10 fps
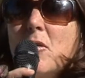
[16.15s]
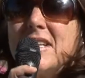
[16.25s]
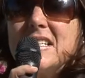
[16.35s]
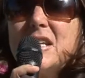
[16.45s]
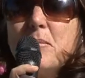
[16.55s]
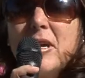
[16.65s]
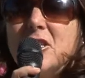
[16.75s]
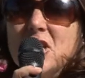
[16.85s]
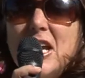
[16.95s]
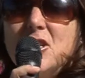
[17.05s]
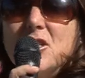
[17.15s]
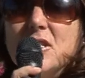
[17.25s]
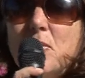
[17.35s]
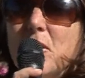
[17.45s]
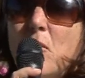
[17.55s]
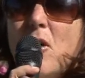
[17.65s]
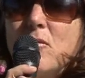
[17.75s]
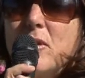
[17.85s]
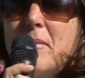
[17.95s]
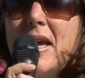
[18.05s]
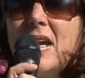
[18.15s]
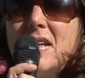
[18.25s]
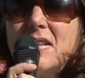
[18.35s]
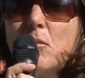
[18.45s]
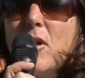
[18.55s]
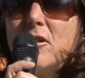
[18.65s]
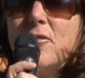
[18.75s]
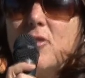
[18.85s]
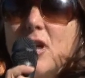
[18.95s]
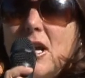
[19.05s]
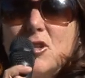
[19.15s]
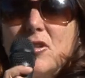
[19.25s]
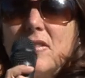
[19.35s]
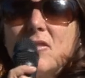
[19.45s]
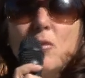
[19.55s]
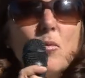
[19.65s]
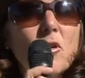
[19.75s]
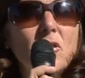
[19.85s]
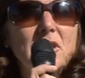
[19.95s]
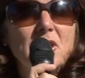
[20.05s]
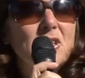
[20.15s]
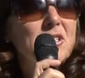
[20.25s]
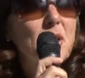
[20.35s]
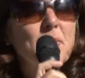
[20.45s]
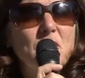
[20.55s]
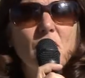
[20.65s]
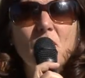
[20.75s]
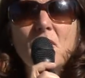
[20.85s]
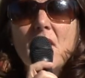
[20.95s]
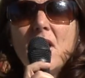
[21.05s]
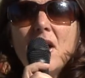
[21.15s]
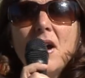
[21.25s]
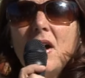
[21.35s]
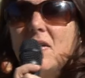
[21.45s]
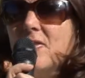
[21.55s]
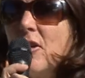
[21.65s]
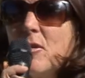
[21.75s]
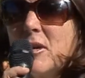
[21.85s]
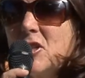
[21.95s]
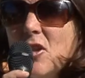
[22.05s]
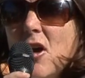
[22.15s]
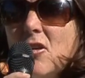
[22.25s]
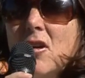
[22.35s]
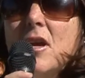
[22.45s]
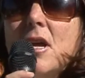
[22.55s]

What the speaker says: going to see big changes, and we won't remain the wonderful country that the world has looked up to very much longer.